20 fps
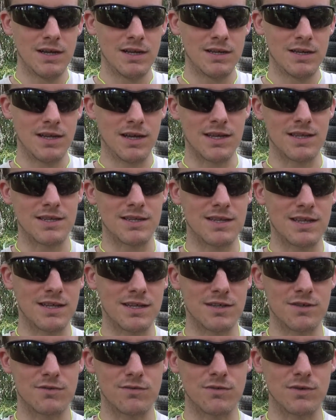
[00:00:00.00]
yeah, this thing
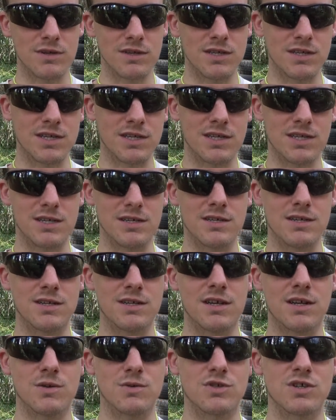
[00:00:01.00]
is really,
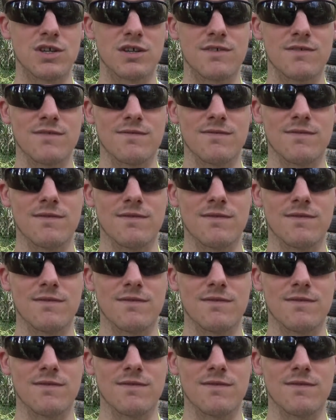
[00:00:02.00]
you know, just,